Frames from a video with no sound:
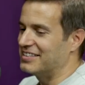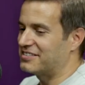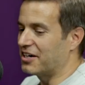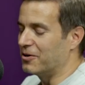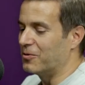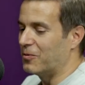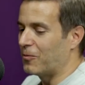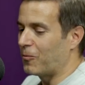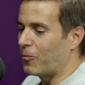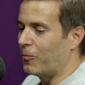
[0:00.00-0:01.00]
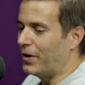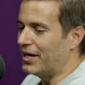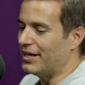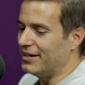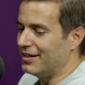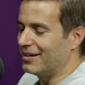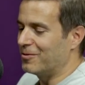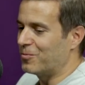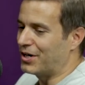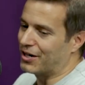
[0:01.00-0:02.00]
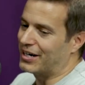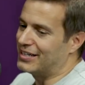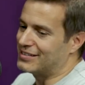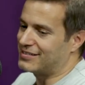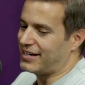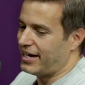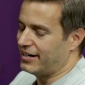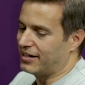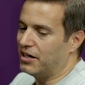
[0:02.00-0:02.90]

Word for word: So when we are in a state